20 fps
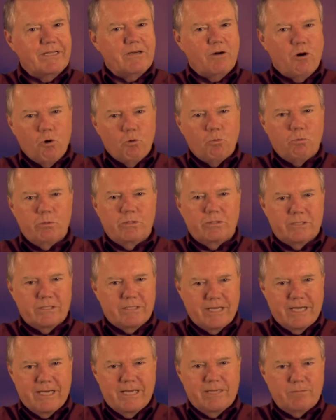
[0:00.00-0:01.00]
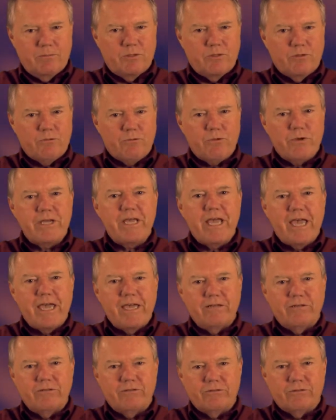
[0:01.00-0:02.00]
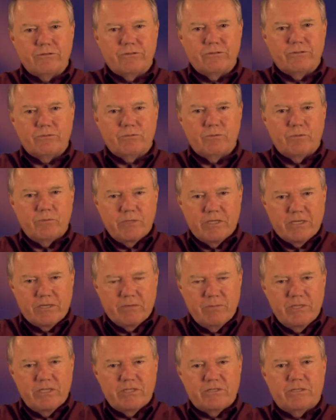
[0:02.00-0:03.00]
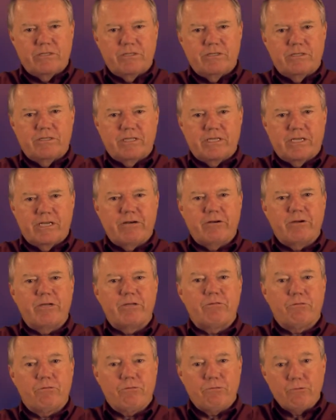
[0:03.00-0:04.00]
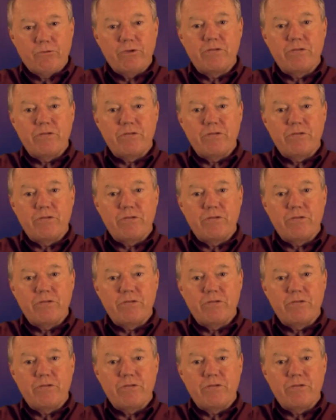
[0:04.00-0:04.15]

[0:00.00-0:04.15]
hopeless times, 3 angels will be commissioned to carry 3